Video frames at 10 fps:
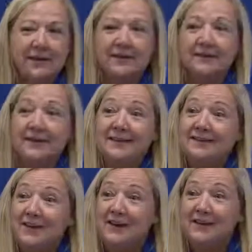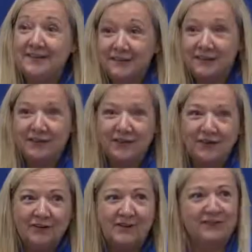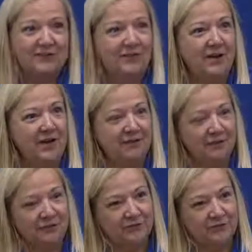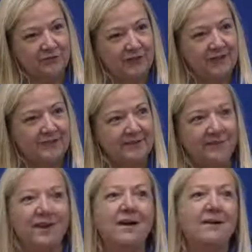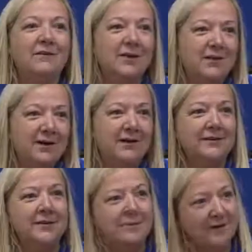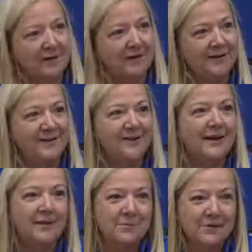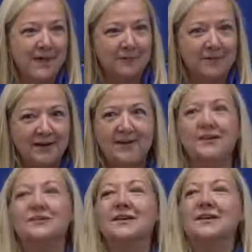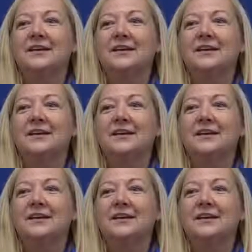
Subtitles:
And it's very difficult because you have those friends that are going, oh, come on, it's not going to be that much.